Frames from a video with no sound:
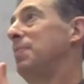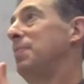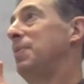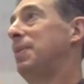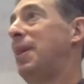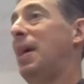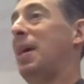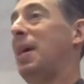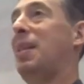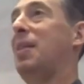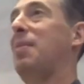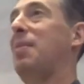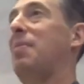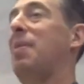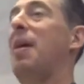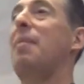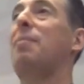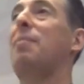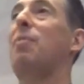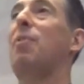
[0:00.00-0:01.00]
take
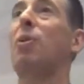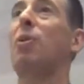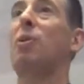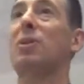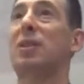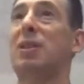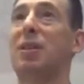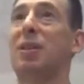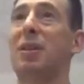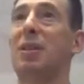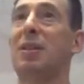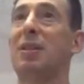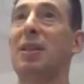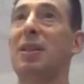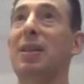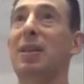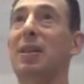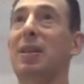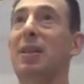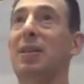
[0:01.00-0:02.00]
them more seriously,